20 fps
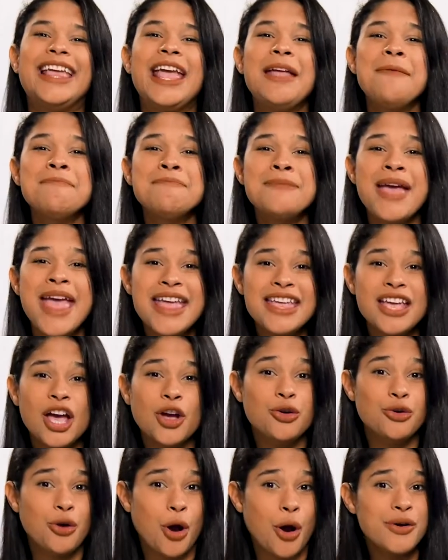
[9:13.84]
They
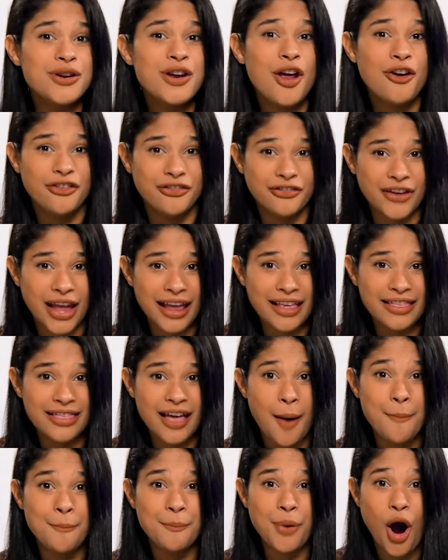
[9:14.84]
make growing our faith
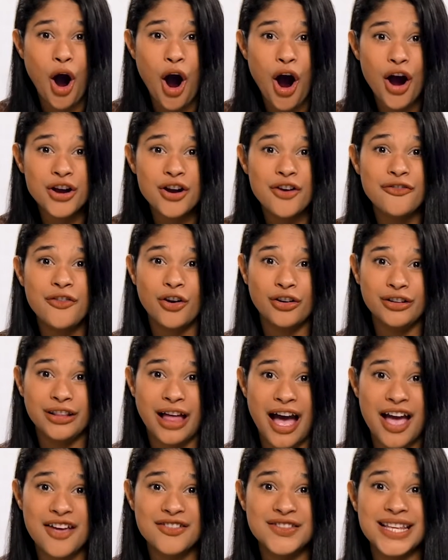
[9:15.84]
a part of our
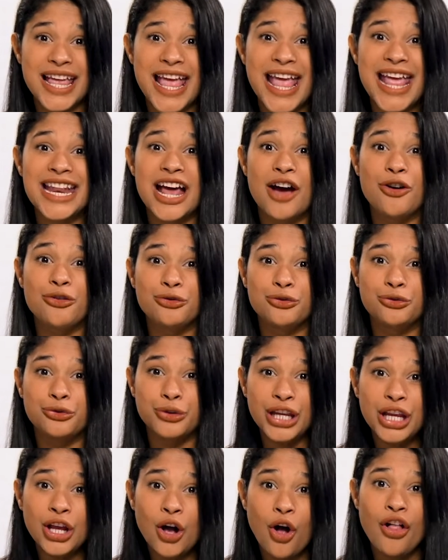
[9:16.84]
lives in a
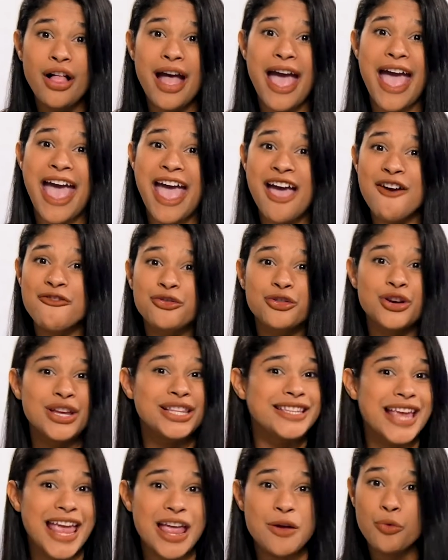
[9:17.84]
real,
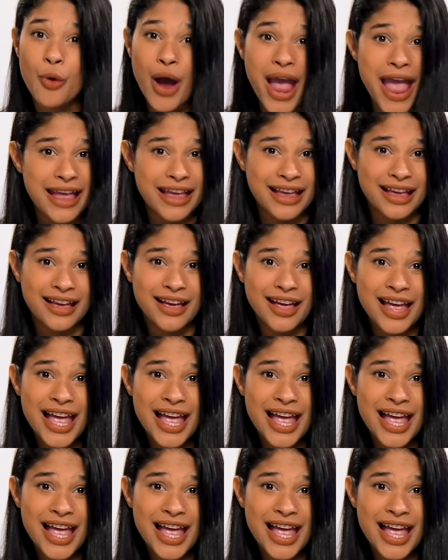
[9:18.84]
everyday way.